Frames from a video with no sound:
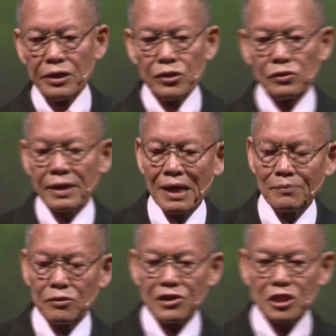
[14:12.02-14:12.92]
You don't
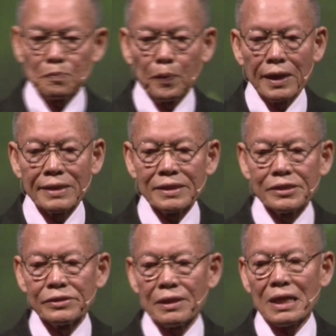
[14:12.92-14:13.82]
have to
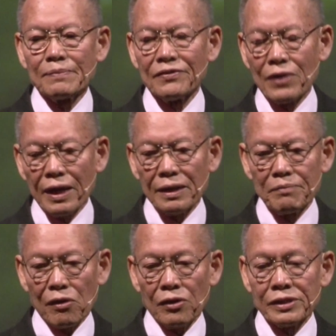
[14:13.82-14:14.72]
respond to the love of
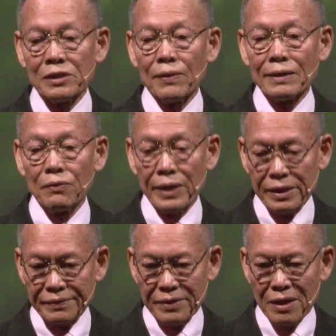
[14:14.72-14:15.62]
God because it's one
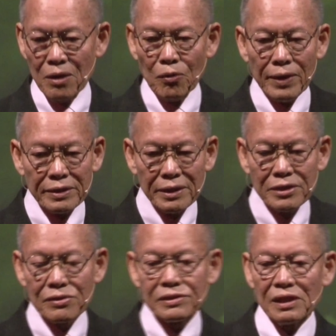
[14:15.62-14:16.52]
way. Whether
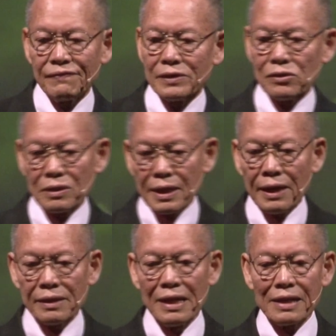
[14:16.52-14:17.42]
you receive it or
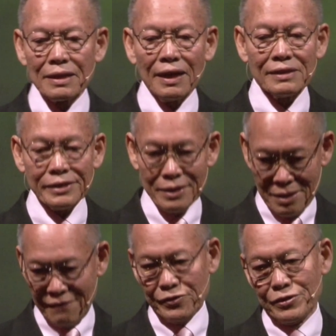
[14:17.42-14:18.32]
not, God still
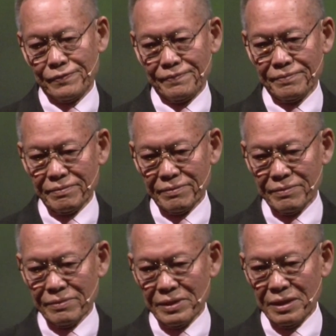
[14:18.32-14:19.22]
loves you.
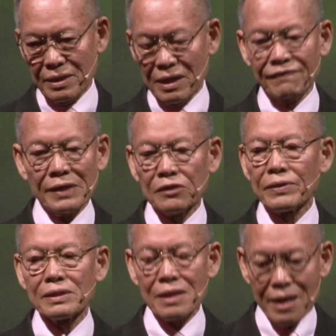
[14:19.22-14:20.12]
If that
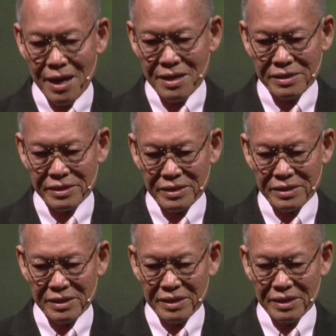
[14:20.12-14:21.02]
were the
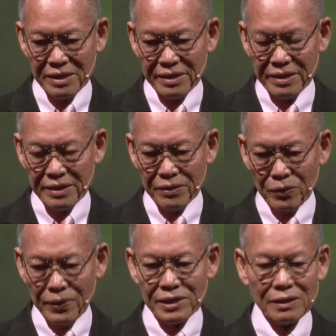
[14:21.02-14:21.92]
case,
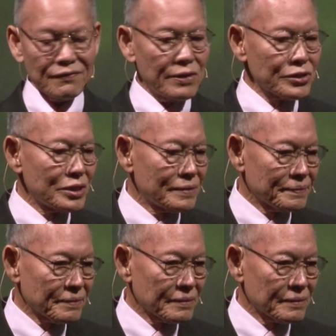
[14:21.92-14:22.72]
where is conversion?